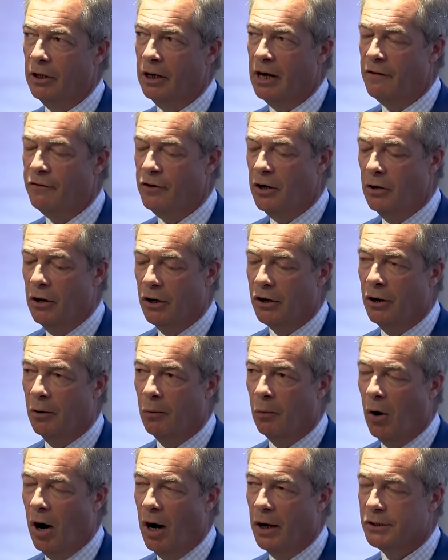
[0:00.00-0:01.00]
you know, if you look
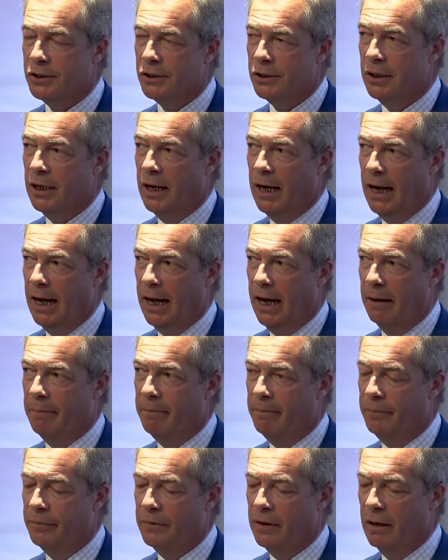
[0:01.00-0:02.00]
at what
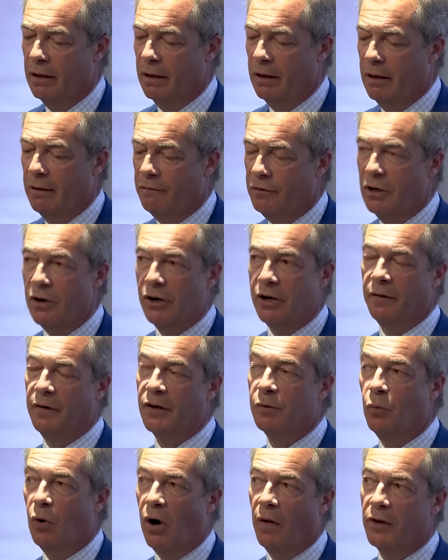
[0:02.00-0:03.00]
um, if you look at
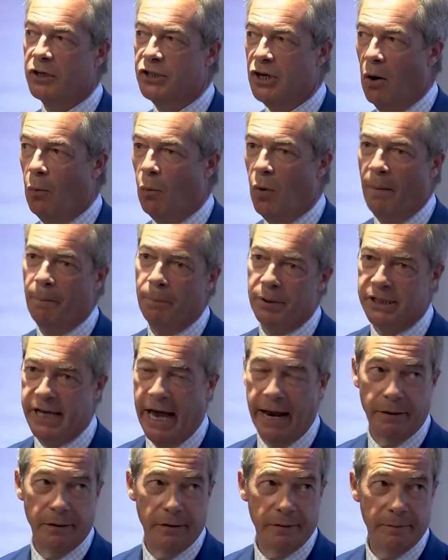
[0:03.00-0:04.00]
the, what the top one
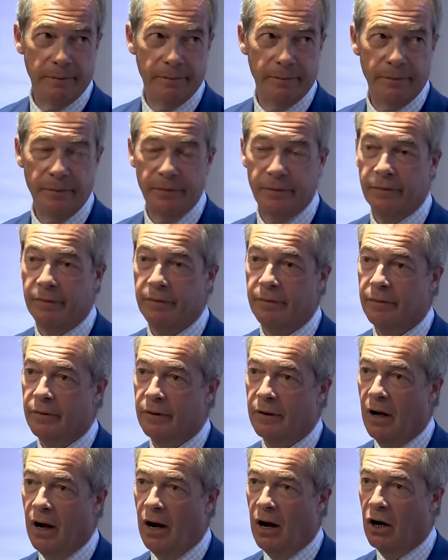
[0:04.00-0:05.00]
percent
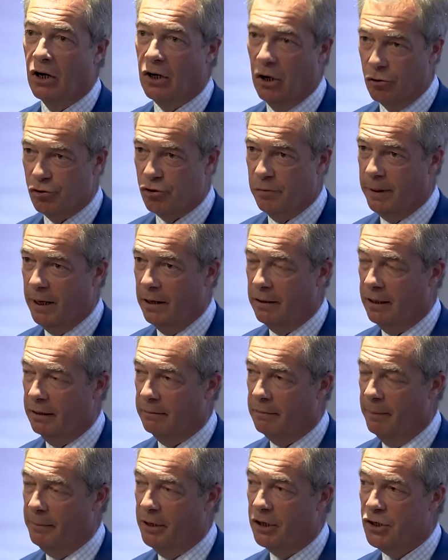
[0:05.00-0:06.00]
are
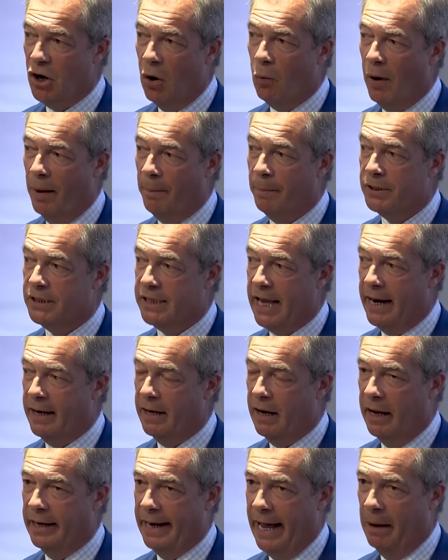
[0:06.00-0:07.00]
contributing, I mean, the top one
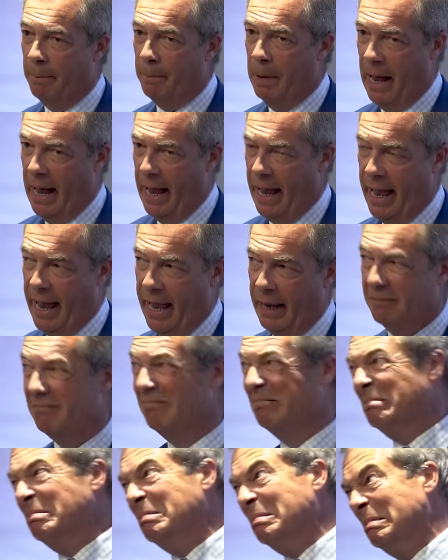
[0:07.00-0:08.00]
percent are now paying
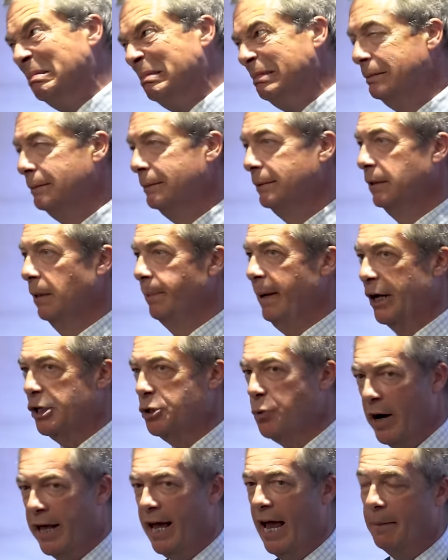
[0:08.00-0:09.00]
about
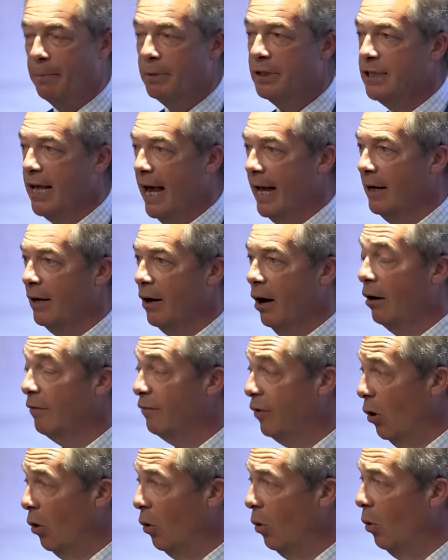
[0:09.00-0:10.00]
28%
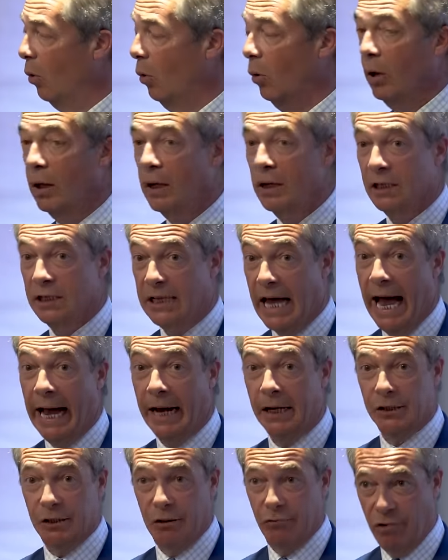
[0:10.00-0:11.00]
of all
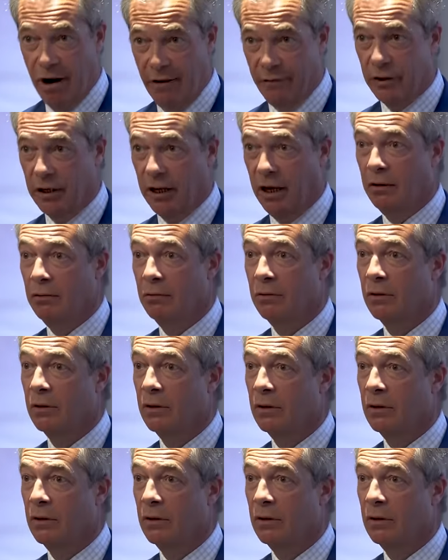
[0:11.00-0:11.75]
tax revenue.